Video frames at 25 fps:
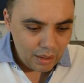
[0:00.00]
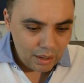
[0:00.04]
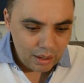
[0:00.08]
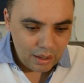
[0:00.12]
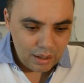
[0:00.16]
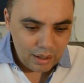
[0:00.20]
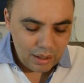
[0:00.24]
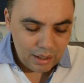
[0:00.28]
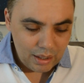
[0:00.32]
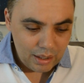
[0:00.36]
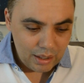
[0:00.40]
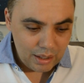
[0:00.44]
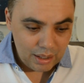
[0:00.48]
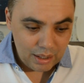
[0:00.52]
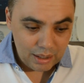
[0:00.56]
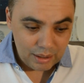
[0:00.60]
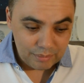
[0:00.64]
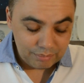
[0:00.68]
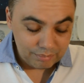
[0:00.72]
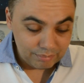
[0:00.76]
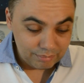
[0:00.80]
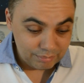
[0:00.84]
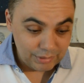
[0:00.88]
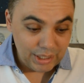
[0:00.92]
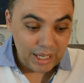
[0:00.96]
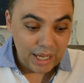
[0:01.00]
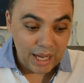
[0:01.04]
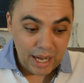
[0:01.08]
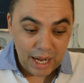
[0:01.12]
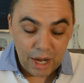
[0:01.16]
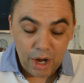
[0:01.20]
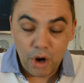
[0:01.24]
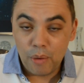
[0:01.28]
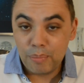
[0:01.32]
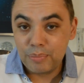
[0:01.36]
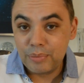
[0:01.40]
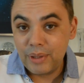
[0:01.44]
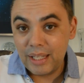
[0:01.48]
Yeah, I
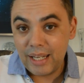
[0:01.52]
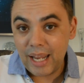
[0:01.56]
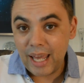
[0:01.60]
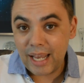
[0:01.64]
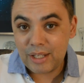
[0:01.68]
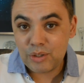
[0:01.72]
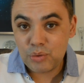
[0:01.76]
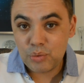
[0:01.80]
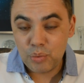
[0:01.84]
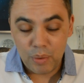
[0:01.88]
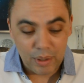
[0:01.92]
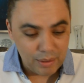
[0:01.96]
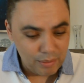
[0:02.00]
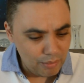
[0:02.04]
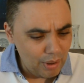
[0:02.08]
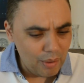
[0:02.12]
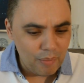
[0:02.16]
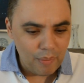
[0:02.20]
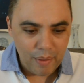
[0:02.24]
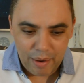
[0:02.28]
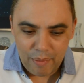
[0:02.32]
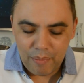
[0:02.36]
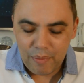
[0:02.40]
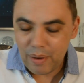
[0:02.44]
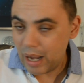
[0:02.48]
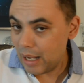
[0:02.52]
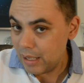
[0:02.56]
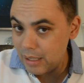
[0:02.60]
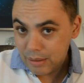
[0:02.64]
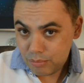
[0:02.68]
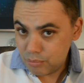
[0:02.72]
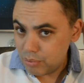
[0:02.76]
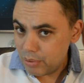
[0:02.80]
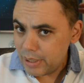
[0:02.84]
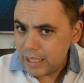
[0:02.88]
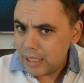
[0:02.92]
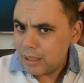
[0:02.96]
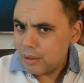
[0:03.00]
hope the next one. Well,
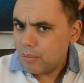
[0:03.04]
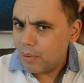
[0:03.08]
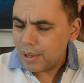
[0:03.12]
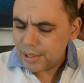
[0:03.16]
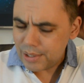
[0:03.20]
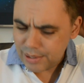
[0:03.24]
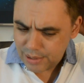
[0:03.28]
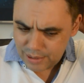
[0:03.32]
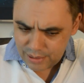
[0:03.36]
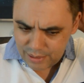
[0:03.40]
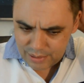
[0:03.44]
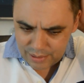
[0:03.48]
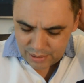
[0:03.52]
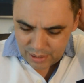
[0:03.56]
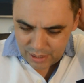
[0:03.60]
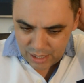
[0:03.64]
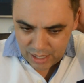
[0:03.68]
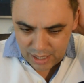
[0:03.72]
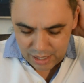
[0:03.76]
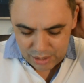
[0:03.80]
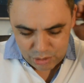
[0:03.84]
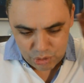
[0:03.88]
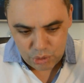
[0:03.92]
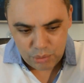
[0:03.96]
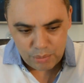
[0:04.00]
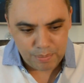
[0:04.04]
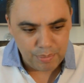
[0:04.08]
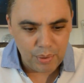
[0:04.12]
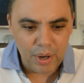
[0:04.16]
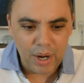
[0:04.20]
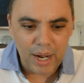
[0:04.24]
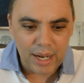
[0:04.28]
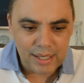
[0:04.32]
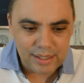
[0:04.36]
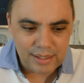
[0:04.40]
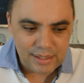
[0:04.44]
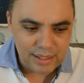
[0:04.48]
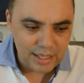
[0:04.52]
I really was
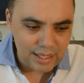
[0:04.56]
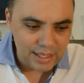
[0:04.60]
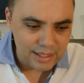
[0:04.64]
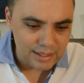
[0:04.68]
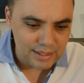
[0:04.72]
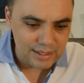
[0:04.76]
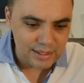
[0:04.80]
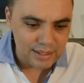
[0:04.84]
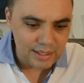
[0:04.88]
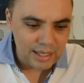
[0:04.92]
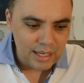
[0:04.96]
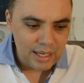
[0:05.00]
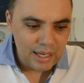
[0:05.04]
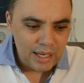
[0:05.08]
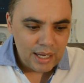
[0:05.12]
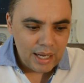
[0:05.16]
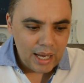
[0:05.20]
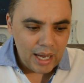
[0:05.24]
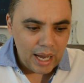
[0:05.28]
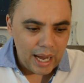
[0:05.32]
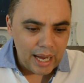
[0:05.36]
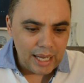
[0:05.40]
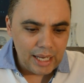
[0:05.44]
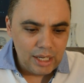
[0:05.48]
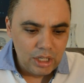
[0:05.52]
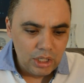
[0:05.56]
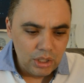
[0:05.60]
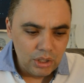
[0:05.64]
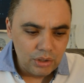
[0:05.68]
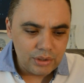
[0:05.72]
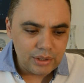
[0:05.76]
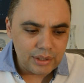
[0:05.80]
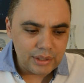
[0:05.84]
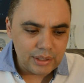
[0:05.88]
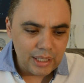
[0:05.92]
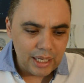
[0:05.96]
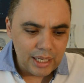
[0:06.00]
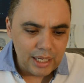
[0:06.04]
surprised. It
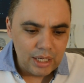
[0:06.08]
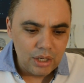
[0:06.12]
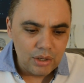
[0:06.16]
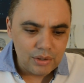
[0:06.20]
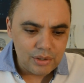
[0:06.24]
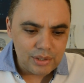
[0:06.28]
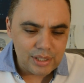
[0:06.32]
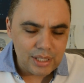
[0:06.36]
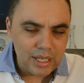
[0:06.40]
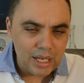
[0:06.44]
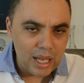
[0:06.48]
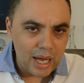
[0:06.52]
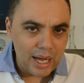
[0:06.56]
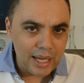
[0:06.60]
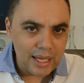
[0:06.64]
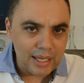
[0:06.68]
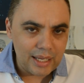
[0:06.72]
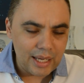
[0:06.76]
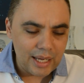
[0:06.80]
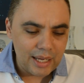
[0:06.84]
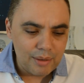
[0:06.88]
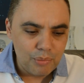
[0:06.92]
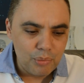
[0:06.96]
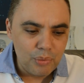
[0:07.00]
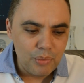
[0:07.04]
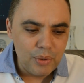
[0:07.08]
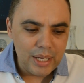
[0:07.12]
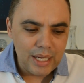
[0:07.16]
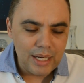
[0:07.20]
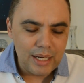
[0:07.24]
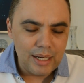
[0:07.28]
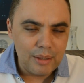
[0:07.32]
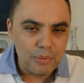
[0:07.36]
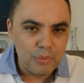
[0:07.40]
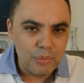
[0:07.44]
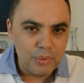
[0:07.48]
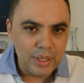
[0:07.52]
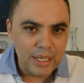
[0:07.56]
looks like it
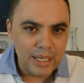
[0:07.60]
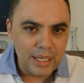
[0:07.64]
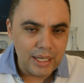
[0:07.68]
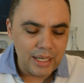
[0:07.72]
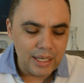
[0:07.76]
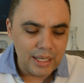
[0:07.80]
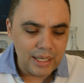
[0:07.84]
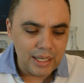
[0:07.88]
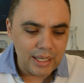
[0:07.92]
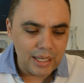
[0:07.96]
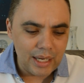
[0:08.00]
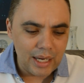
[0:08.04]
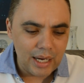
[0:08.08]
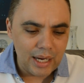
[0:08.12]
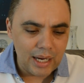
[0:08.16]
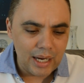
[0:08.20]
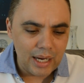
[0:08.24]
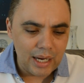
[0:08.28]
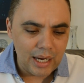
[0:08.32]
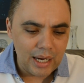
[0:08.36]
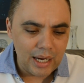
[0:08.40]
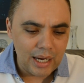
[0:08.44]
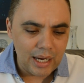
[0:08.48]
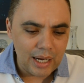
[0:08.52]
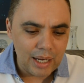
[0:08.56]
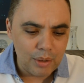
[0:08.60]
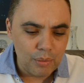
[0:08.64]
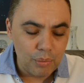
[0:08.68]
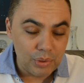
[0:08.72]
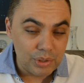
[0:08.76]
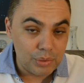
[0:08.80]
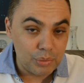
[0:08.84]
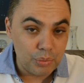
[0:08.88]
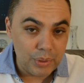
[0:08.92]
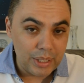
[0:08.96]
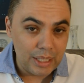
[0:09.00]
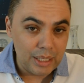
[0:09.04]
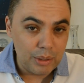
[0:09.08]
really it
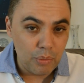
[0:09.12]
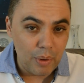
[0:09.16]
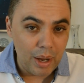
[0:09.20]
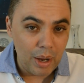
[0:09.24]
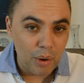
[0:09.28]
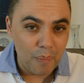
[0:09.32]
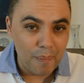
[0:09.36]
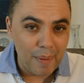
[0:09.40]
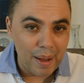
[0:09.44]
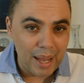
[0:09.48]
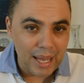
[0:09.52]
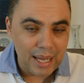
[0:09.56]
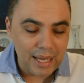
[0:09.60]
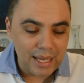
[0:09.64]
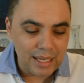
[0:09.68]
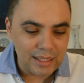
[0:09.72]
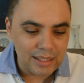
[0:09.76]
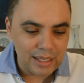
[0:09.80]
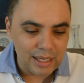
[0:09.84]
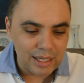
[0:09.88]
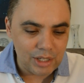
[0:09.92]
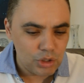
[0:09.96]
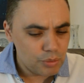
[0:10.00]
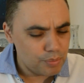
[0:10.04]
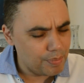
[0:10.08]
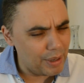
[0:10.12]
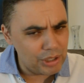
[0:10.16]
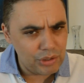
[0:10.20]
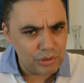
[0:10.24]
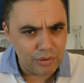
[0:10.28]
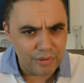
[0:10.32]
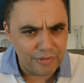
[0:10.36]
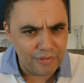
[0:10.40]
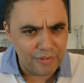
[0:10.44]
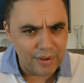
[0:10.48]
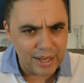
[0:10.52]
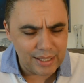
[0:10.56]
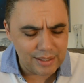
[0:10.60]
was really well made.
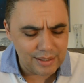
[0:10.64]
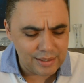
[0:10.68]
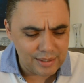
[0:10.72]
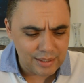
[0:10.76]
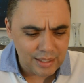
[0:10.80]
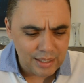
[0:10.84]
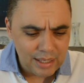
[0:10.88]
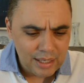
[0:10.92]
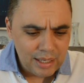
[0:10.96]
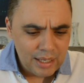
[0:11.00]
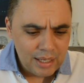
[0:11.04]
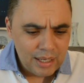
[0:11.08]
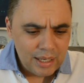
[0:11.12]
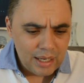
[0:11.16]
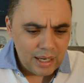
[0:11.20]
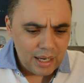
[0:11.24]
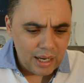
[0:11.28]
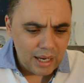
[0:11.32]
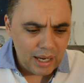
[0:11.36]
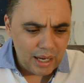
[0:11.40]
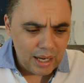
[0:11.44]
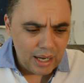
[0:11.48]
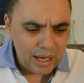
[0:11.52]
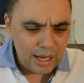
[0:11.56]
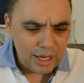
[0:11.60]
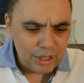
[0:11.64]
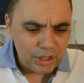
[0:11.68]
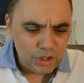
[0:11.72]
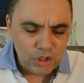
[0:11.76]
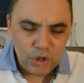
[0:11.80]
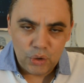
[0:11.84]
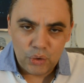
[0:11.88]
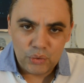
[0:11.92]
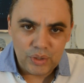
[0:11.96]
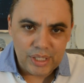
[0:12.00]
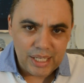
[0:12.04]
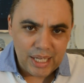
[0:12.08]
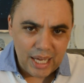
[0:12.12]
Special effects, you
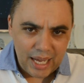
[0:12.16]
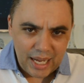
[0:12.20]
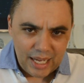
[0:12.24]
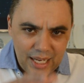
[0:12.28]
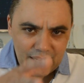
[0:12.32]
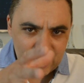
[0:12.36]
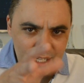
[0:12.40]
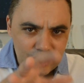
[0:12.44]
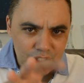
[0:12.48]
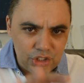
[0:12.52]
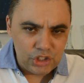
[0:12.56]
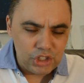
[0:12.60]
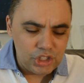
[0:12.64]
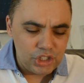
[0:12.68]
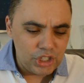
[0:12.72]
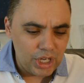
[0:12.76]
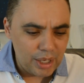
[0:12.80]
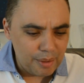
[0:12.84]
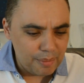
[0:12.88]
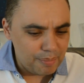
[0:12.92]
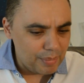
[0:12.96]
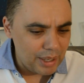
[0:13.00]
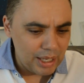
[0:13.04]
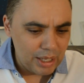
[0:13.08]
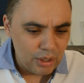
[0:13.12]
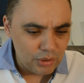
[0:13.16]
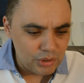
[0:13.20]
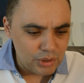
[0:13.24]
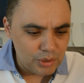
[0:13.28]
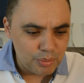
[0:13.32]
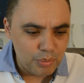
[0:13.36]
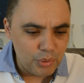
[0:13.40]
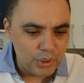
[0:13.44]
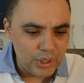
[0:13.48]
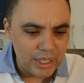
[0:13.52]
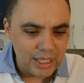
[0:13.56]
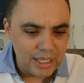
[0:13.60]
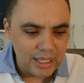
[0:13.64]
know, the alien ship, it
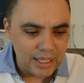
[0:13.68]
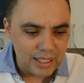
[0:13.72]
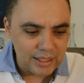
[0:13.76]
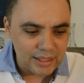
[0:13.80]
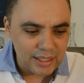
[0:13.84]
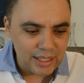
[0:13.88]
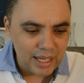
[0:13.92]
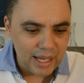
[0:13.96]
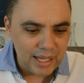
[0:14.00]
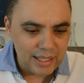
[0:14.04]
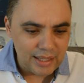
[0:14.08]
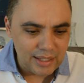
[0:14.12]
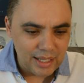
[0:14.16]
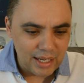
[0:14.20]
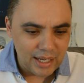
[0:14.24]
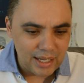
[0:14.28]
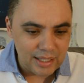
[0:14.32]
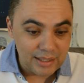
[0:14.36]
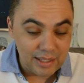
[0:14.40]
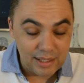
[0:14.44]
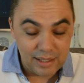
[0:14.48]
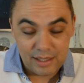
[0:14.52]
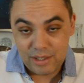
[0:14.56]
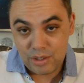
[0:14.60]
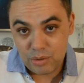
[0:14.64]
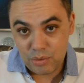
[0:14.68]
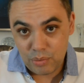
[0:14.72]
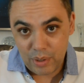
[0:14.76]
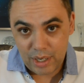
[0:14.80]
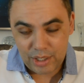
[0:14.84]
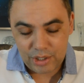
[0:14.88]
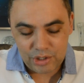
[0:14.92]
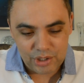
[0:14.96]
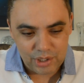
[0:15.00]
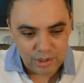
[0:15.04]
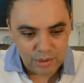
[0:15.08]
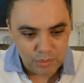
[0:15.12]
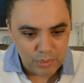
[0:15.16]
looks brilliant, and the
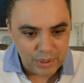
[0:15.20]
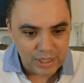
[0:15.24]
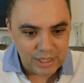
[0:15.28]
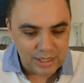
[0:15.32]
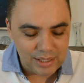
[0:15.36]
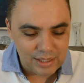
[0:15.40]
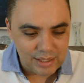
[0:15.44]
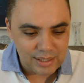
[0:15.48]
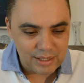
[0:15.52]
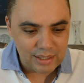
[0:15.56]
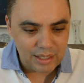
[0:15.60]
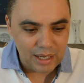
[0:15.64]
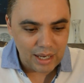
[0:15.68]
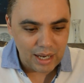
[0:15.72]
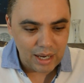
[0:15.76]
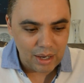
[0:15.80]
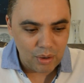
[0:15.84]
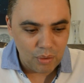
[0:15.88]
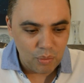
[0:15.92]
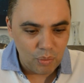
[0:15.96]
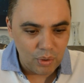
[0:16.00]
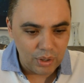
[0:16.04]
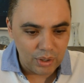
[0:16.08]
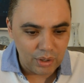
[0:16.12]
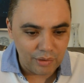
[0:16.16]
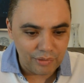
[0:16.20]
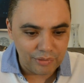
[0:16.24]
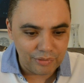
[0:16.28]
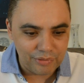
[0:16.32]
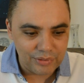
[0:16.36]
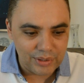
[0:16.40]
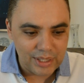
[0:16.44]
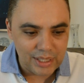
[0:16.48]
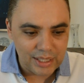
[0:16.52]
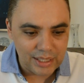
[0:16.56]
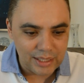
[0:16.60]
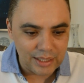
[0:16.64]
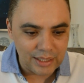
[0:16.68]
destruction, which one
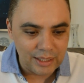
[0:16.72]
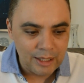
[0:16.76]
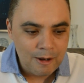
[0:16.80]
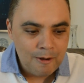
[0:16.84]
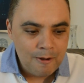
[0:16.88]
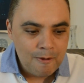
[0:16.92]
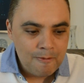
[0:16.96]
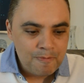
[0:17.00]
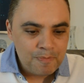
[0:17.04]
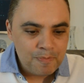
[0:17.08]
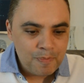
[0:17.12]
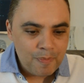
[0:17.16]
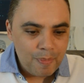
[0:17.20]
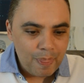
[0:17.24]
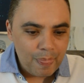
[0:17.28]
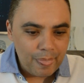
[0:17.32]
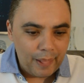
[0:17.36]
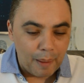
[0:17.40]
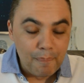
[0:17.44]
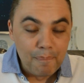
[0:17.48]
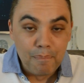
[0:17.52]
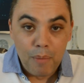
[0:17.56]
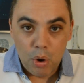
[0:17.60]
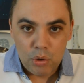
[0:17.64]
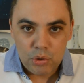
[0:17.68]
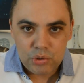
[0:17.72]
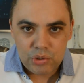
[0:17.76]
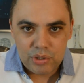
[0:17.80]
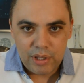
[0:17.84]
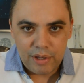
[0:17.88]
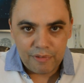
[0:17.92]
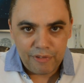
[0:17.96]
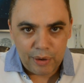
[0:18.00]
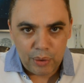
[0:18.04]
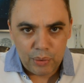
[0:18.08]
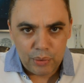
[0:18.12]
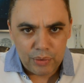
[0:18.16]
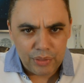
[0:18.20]
of the most
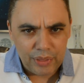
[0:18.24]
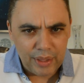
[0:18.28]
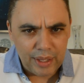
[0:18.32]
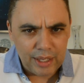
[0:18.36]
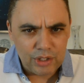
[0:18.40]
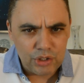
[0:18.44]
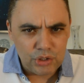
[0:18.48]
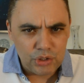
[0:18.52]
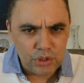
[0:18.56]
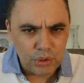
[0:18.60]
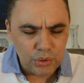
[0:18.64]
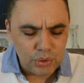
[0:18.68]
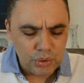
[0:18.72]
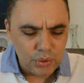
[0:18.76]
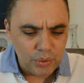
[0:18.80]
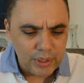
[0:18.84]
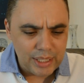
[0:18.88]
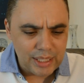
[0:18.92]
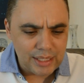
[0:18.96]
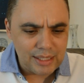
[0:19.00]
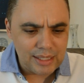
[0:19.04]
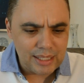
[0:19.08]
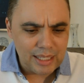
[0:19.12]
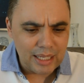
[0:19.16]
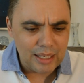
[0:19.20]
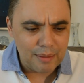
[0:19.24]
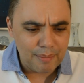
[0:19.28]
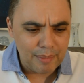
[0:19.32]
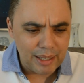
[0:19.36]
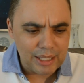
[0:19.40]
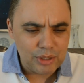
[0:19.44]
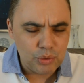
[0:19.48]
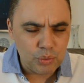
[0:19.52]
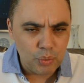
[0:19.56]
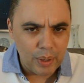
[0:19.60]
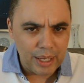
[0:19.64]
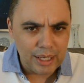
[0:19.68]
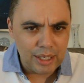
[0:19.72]
difficult things to do in cinema
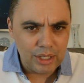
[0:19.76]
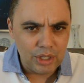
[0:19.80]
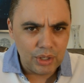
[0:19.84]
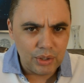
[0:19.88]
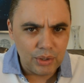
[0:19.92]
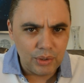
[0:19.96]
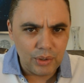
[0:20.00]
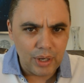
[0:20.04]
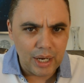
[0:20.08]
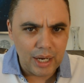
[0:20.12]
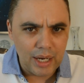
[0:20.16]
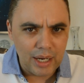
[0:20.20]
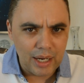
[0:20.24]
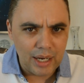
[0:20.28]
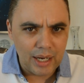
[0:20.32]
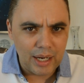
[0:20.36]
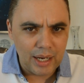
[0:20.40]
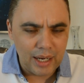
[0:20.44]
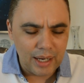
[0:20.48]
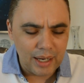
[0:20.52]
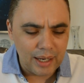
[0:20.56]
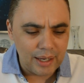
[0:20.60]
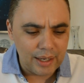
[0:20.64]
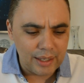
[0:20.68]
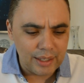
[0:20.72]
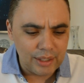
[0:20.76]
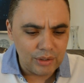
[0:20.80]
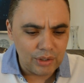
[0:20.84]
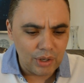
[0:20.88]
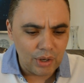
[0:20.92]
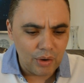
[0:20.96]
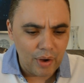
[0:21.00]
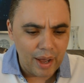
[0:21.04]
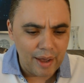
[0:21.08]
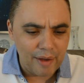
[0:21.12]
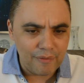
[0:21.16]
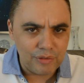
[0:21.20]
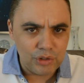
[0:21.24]
is when you you
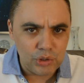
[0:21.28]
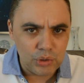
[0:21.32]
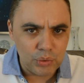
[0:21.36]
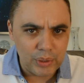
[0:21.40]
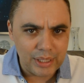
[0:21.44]
know, have to